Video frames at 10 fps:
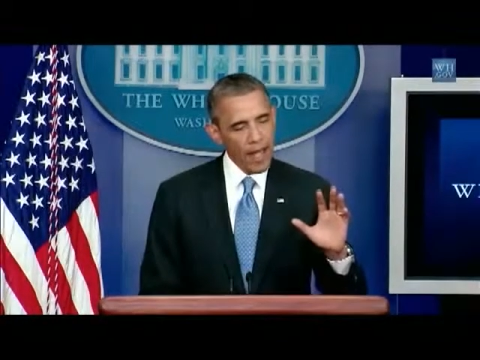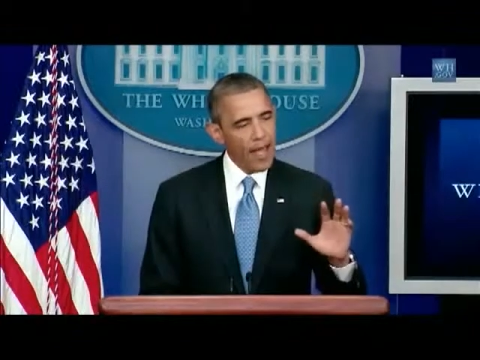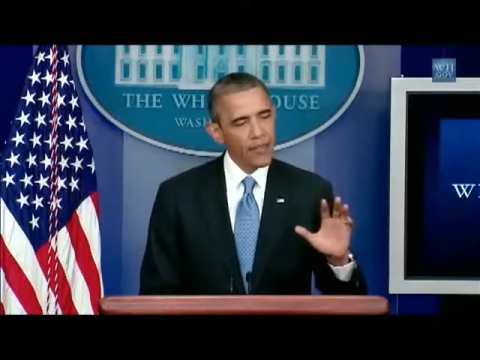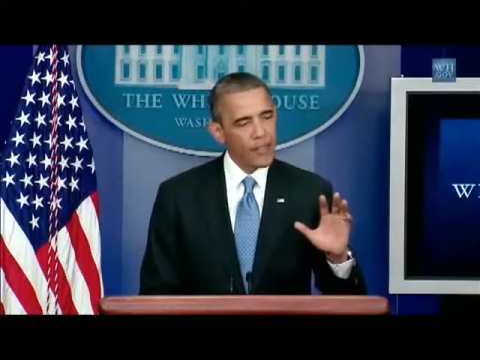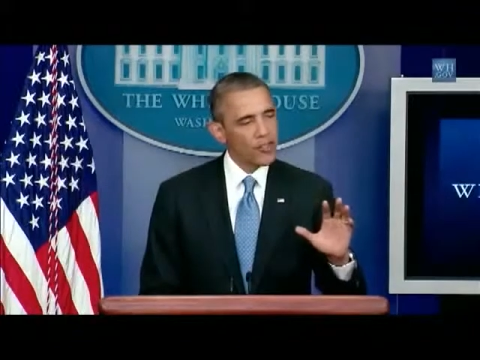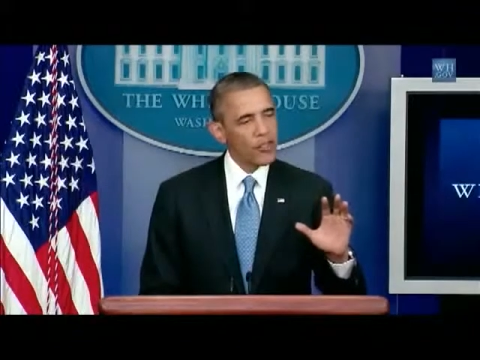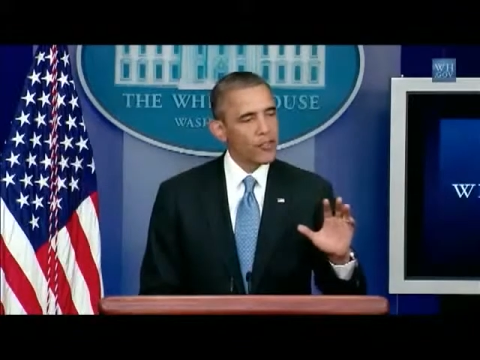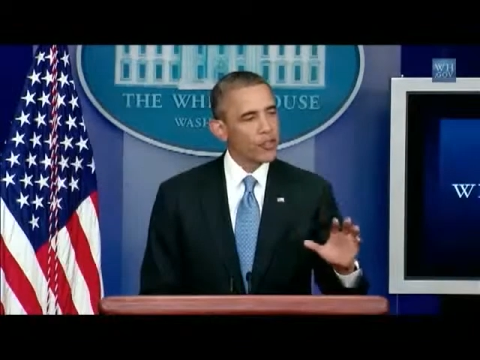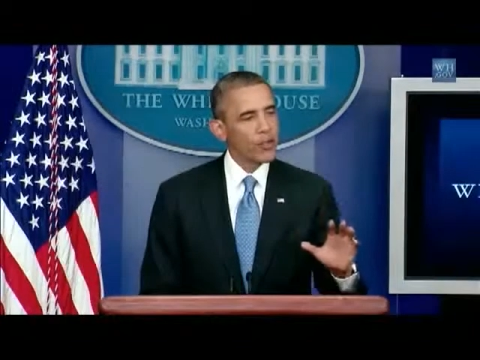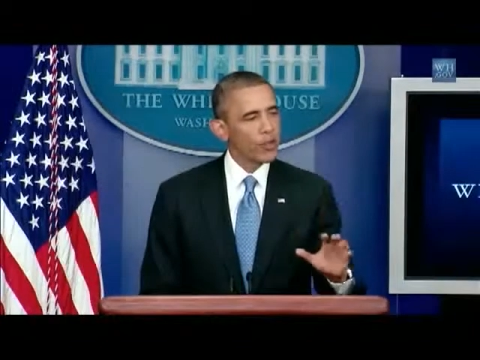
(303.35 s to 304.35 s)
at this
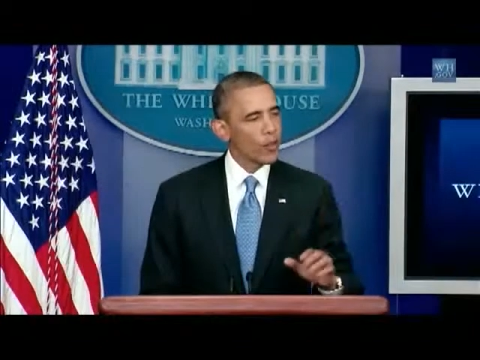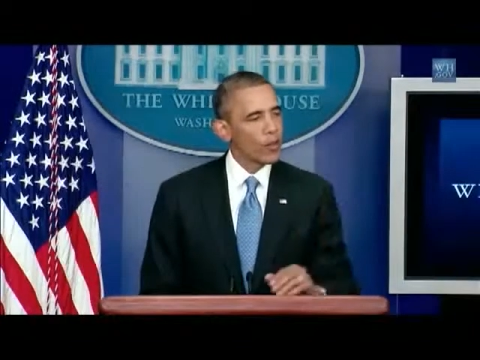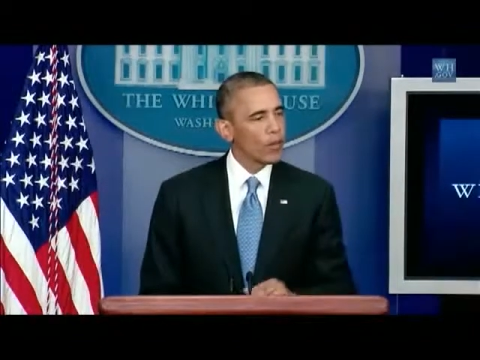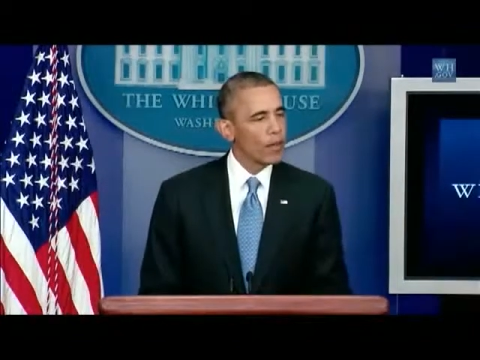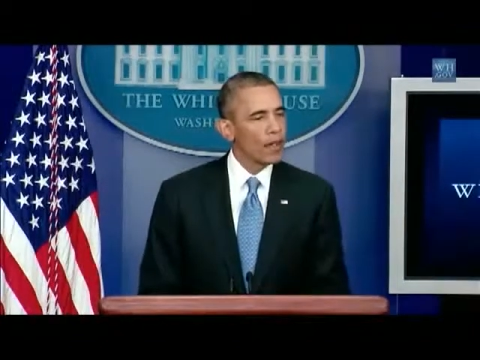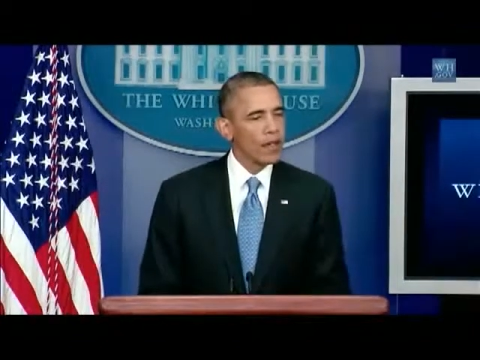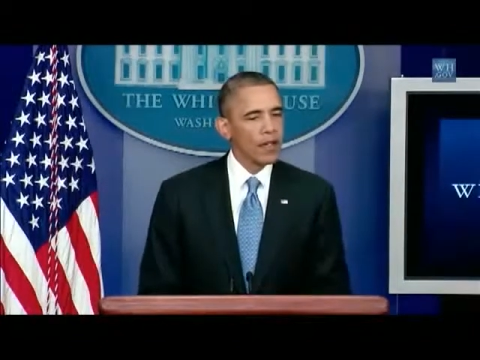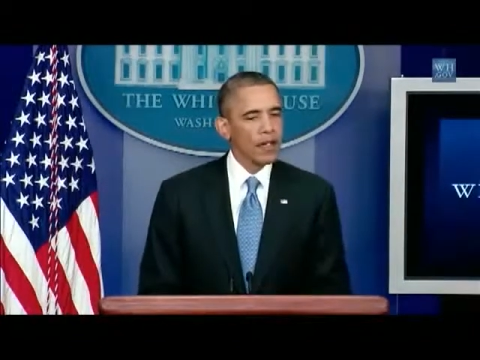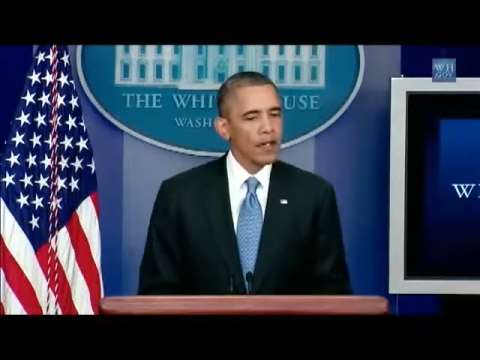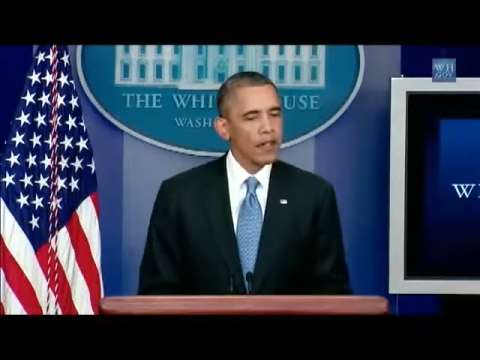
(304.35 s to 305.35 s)
issue through
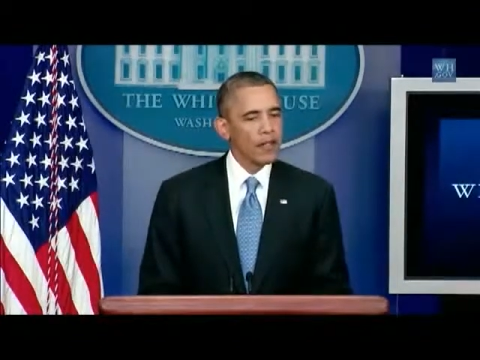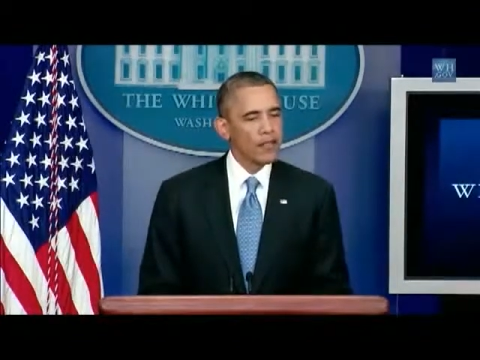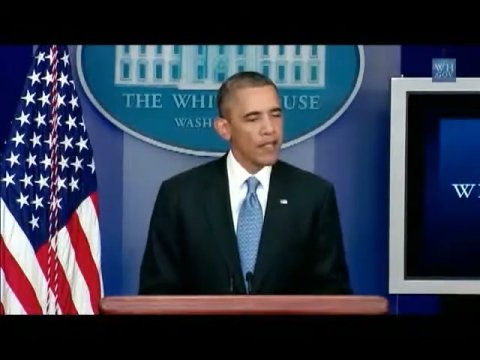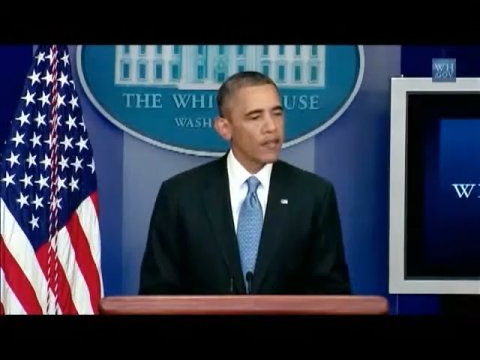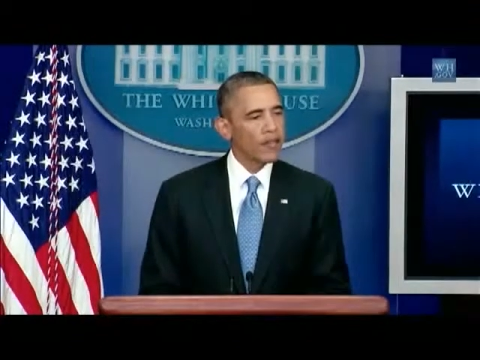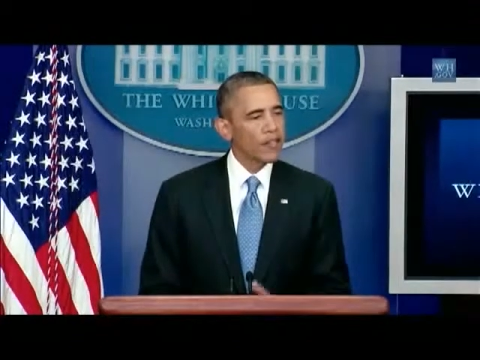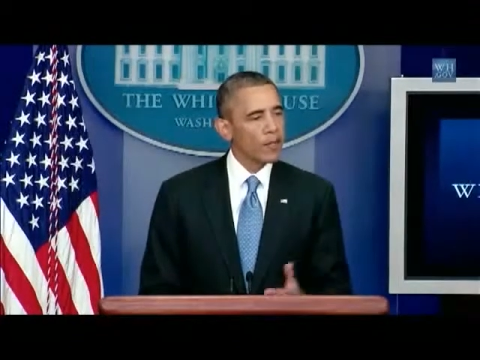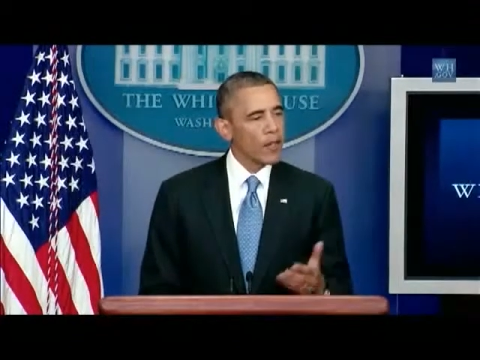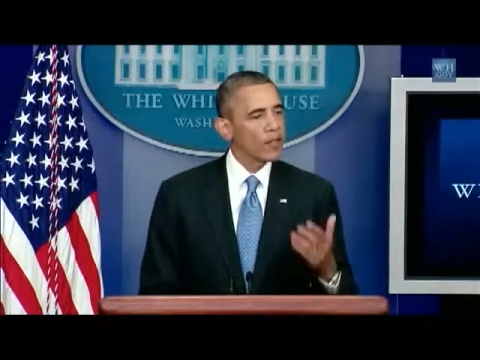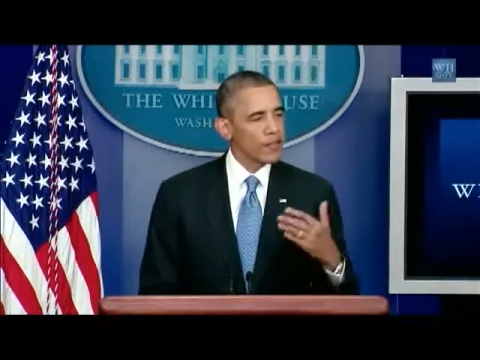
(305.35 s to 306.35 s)
uh, a set of
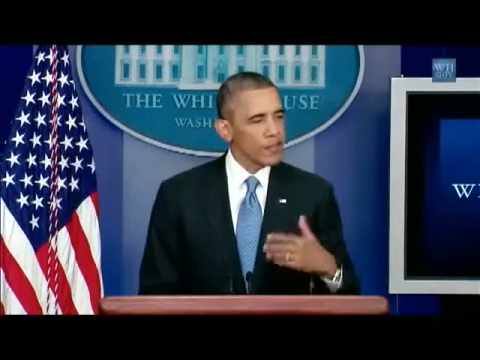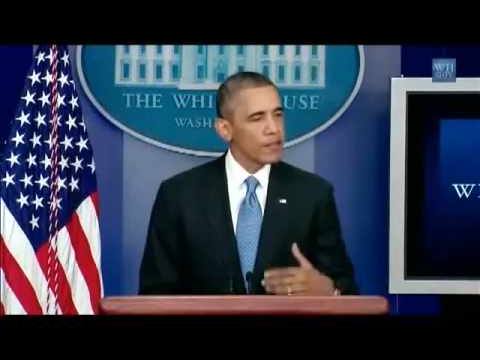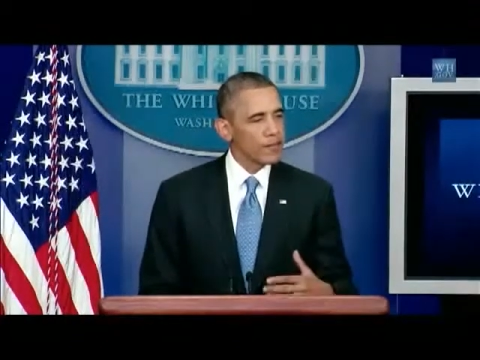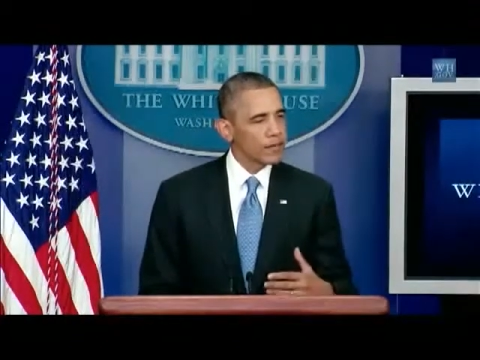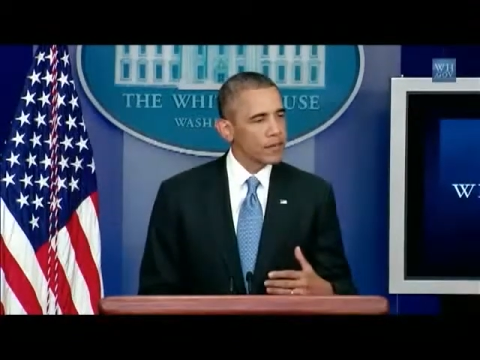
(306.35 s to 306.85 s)
experiences